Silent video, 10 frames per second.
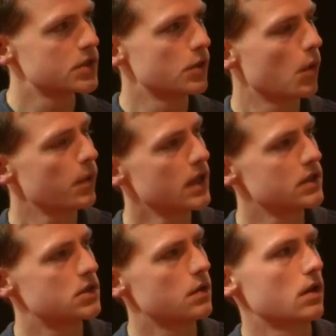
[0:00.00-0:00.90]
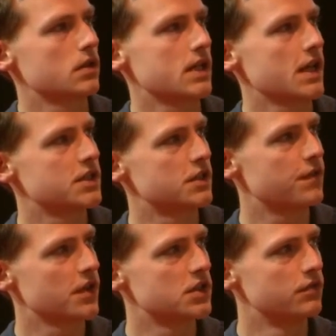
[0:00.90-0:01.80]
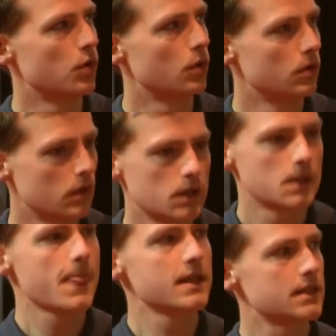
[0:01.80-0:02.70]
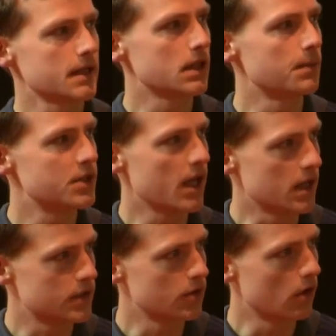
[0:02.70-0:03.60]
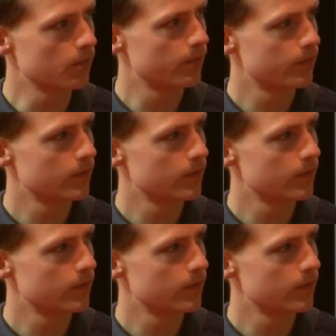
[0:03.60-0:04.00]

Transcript: So what we need to do in our test is, first of all, set up JS DOM.